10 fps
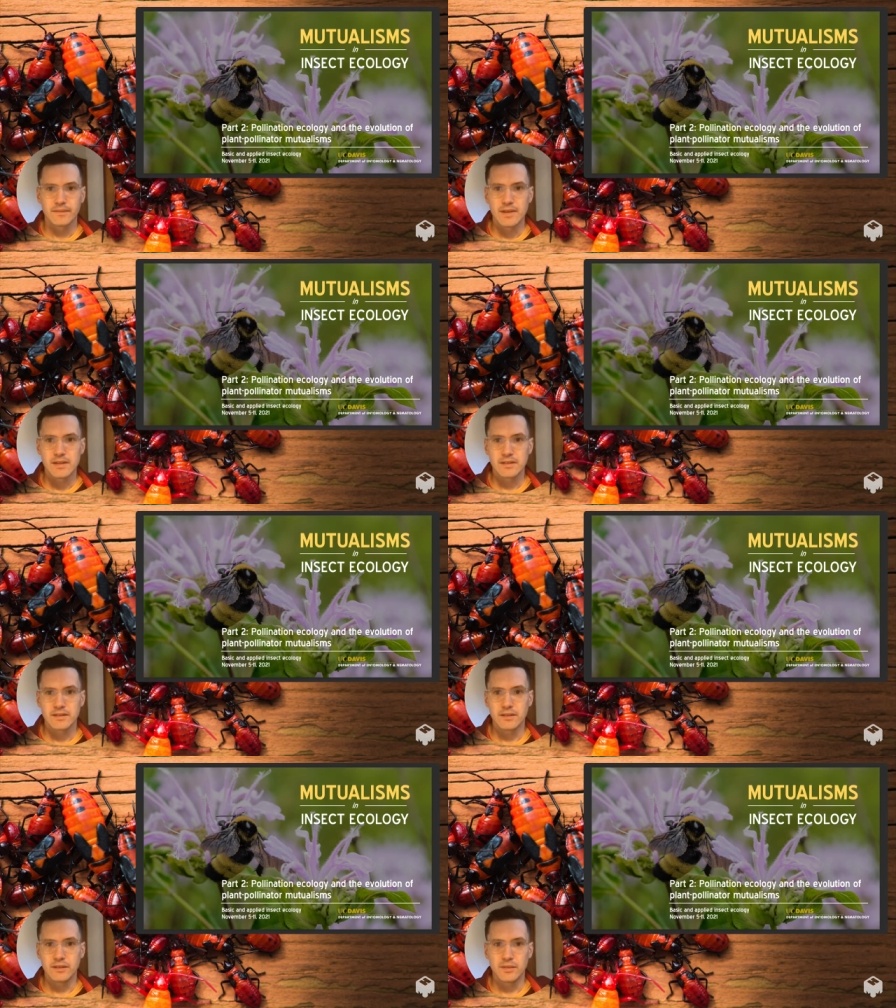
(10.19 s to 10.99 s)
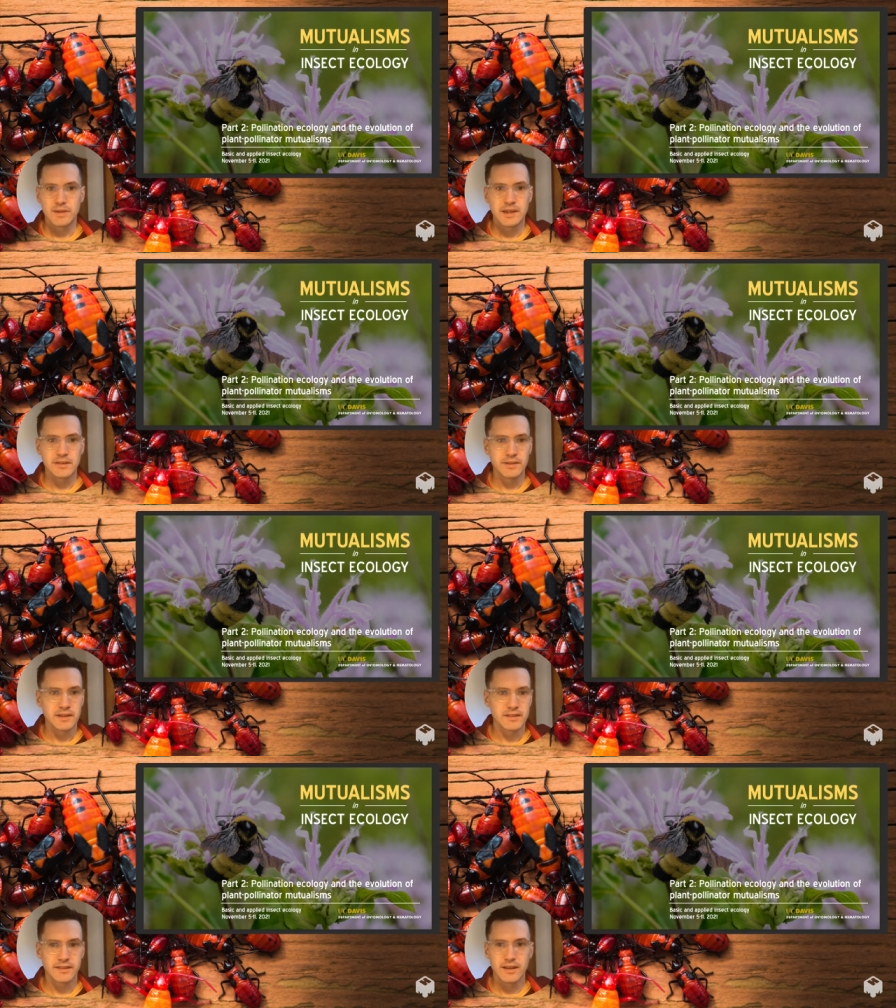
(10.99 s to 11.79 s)
So let me get everything
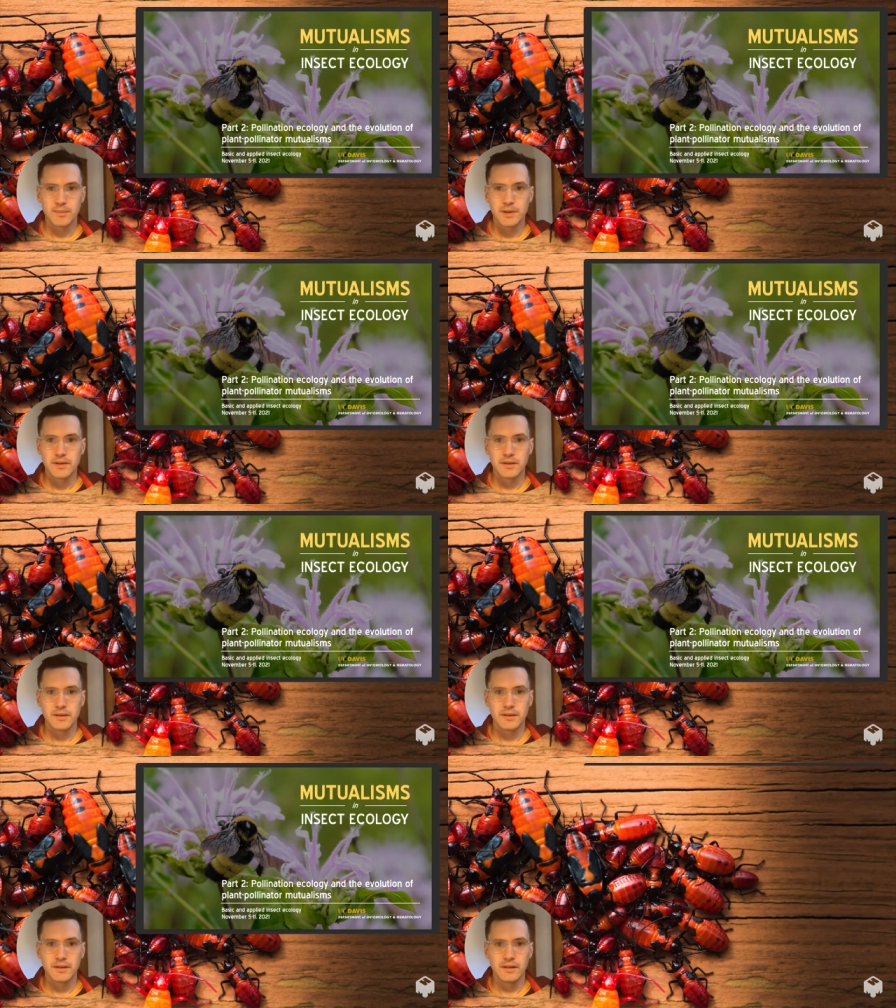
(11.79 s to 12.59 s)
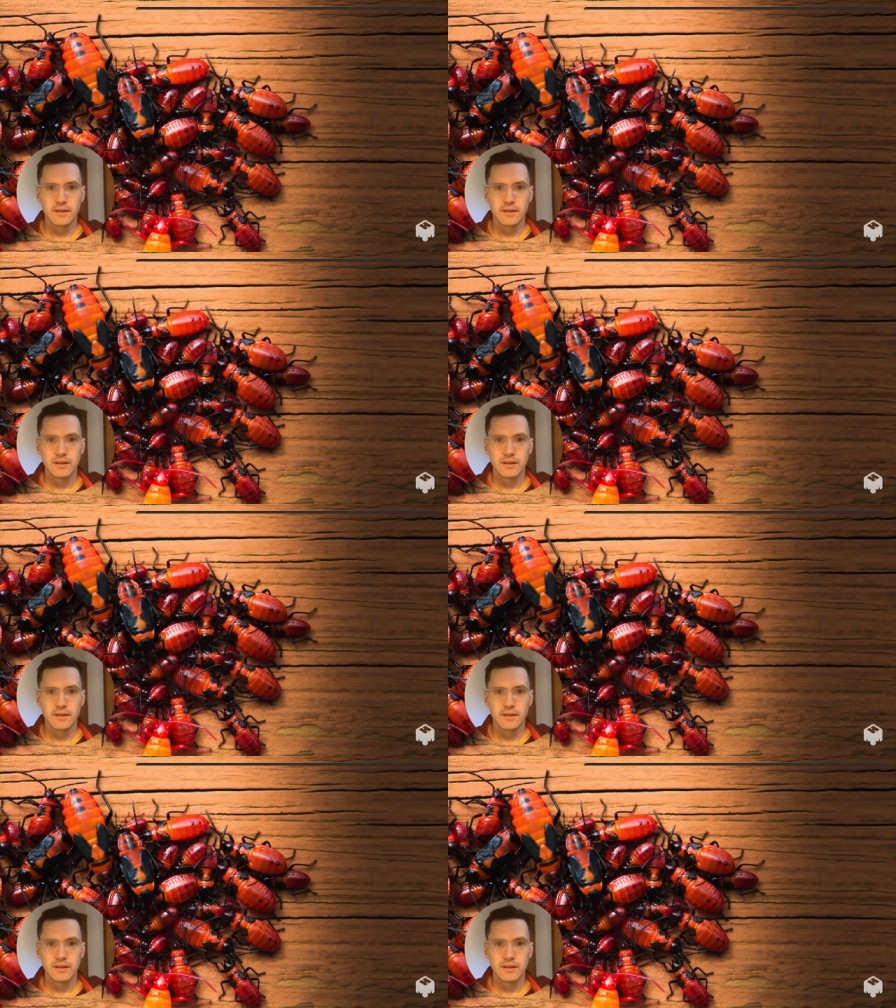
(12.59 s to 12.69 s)
set up here.